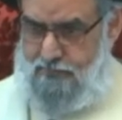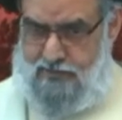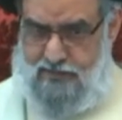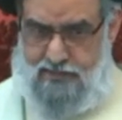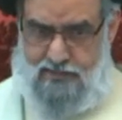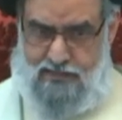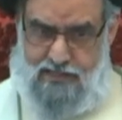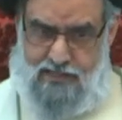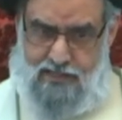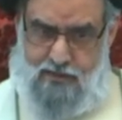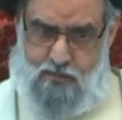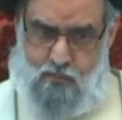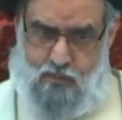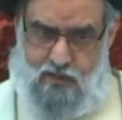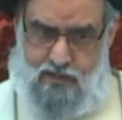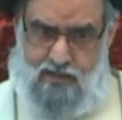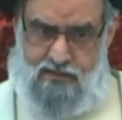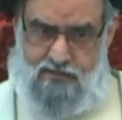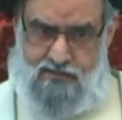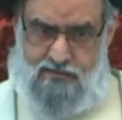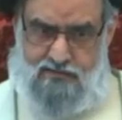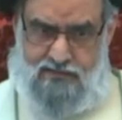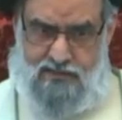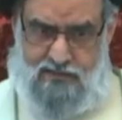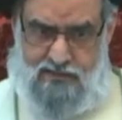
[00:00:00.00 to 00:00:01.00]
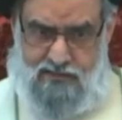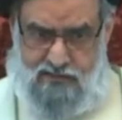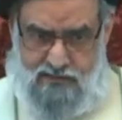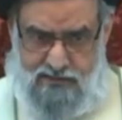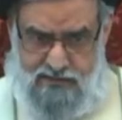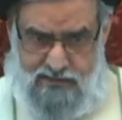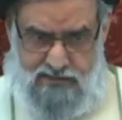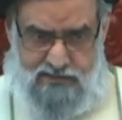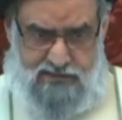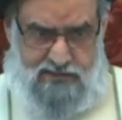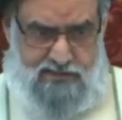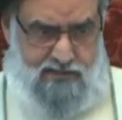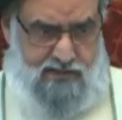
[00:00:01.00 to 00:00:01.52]
the day one till
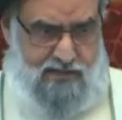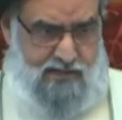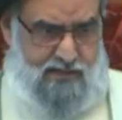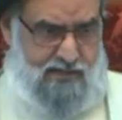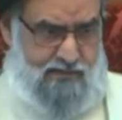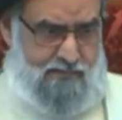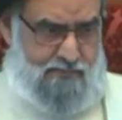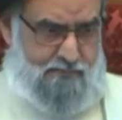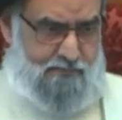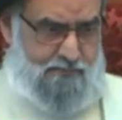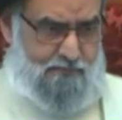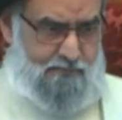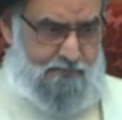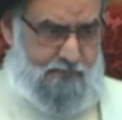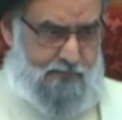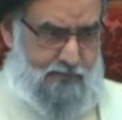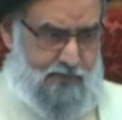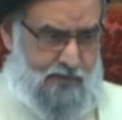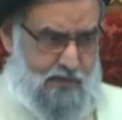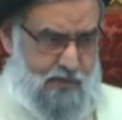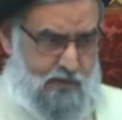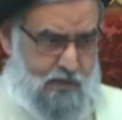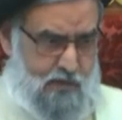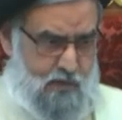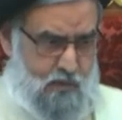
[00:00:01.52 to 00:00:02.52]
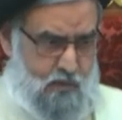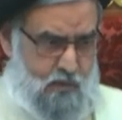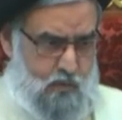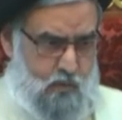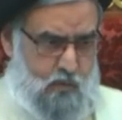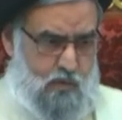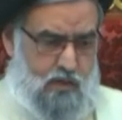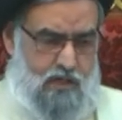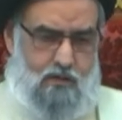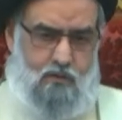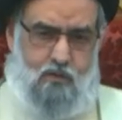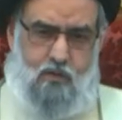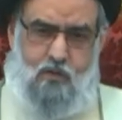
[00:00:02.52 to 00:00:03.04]
his time,
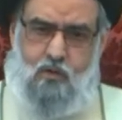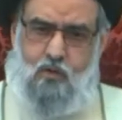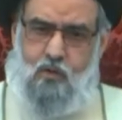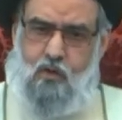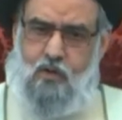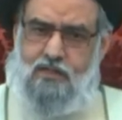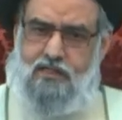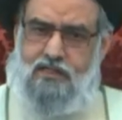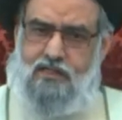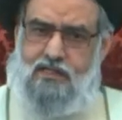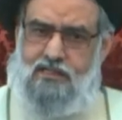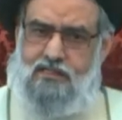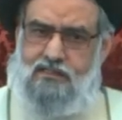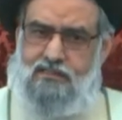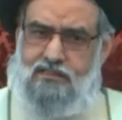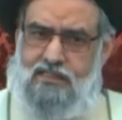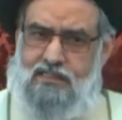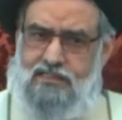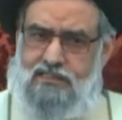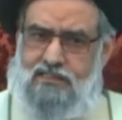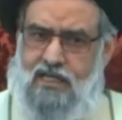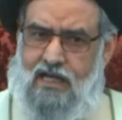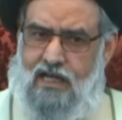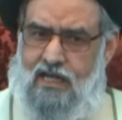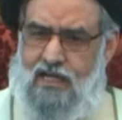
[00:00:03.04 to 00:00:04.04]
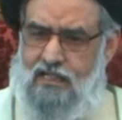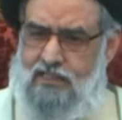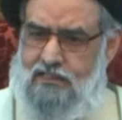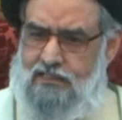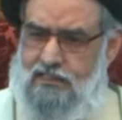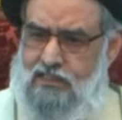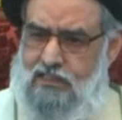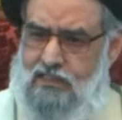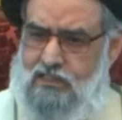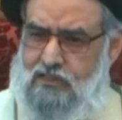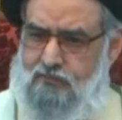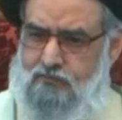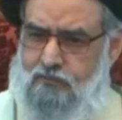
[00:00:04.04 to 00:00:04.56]
who have quoted these
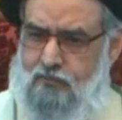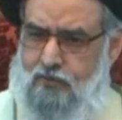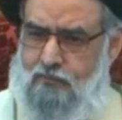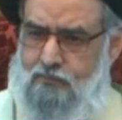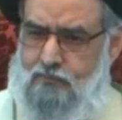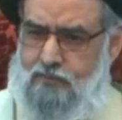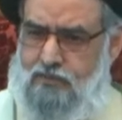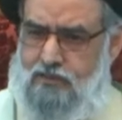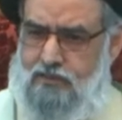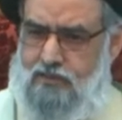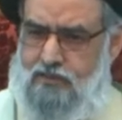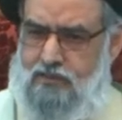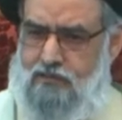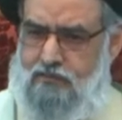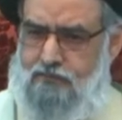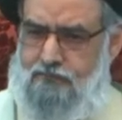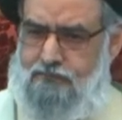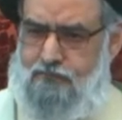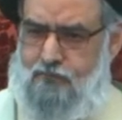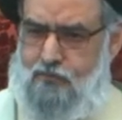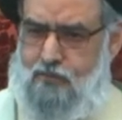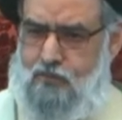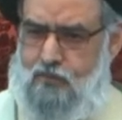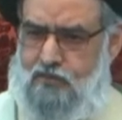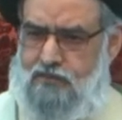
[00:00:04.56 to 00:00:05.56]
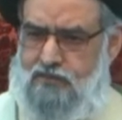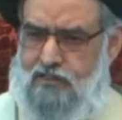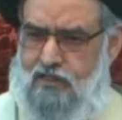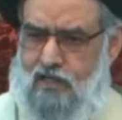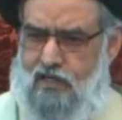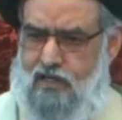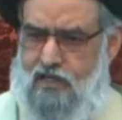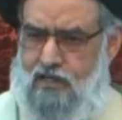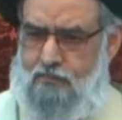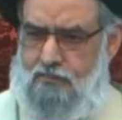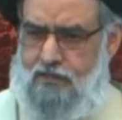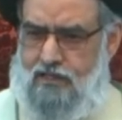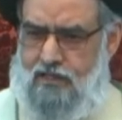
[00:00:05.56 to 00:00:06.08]
ahadith from 34
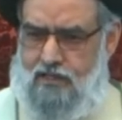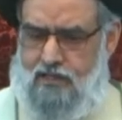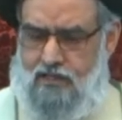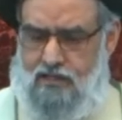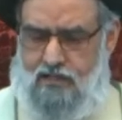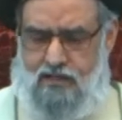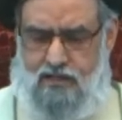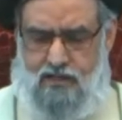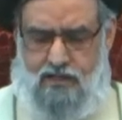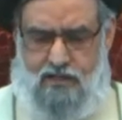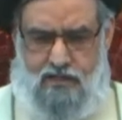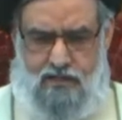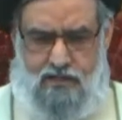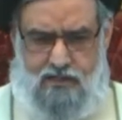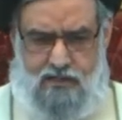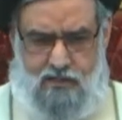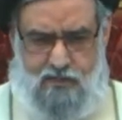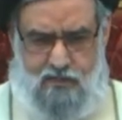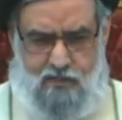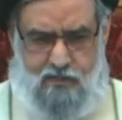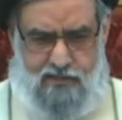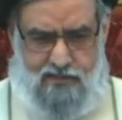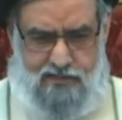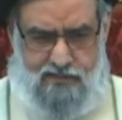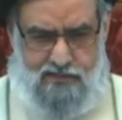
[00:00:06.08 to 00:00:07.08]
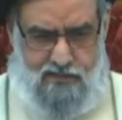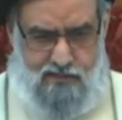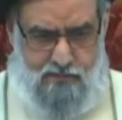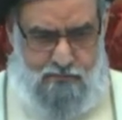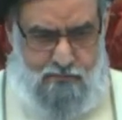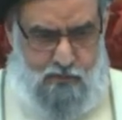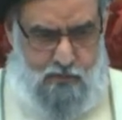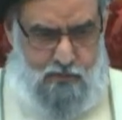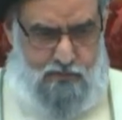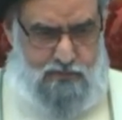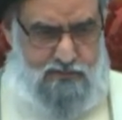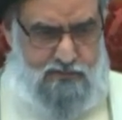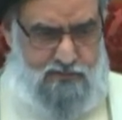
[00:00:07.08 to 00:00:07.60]
Sahaba, you know, in their
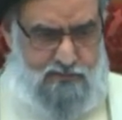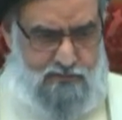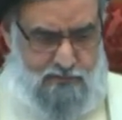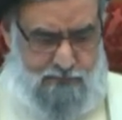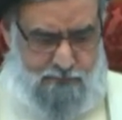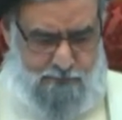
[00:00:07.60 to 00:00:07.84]
books.